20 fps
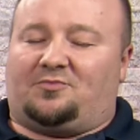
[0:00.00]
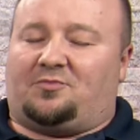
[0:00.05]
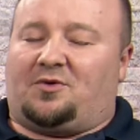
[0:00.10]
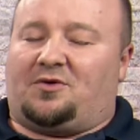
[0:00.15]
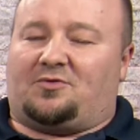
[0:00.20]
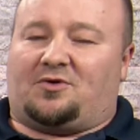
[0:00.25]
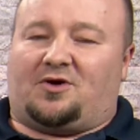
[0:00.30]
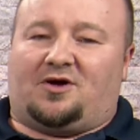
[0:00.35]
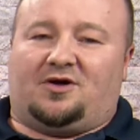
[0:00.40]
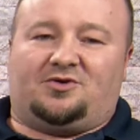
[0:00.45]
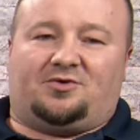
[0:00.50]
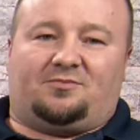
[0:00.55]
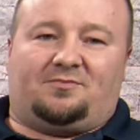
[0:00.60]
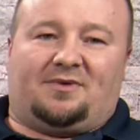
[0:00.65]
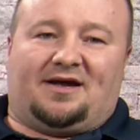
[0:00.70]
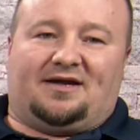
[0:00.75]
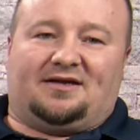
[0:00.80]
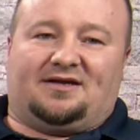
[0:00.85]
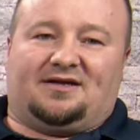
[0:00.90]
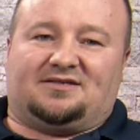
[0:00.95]
we were
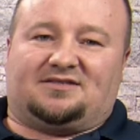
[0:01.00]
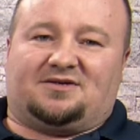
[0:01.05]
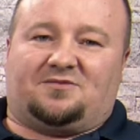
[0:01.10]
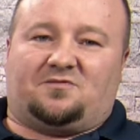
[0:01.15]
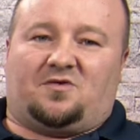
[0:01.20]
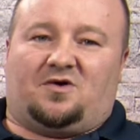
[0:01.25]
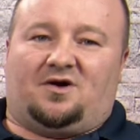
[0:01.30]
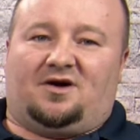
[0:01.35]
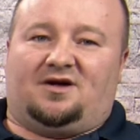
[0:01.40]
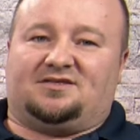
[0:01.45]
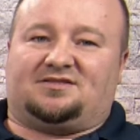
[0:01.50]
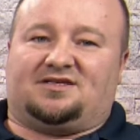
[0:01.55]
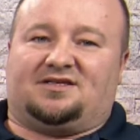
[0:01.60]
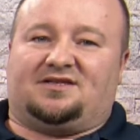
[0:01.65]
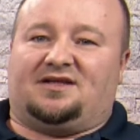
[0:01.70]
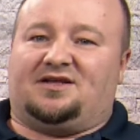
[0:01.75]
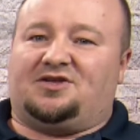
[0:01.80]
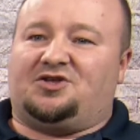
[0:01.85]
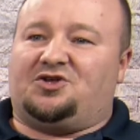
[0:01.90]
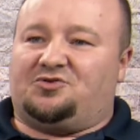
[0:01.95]
undermanned as it was, and
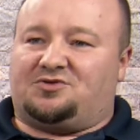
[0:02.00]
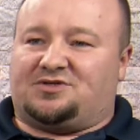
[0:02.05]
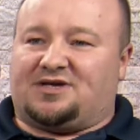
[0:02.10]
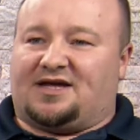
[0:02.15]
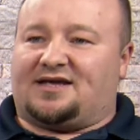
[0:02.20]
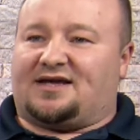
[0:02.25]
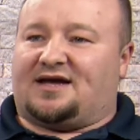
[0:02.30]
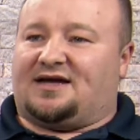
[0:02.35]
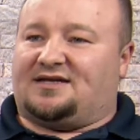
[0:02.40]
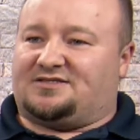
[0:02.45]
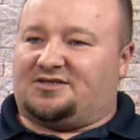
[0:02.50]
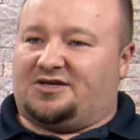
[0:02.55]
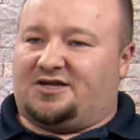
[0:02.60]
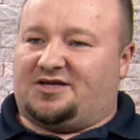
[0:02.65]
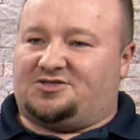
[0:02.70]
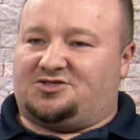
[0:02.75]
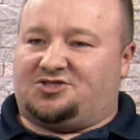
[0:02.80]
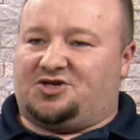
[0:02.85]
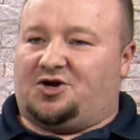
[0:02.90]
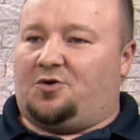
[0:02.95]
then you take Isaiah
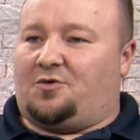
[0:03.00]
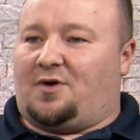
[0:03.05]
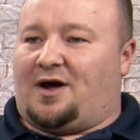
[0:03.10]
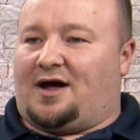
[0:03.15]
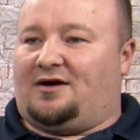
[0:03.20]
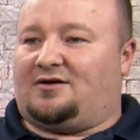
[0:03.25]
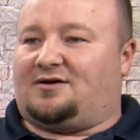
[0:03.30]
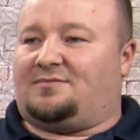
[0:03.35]
Joe out.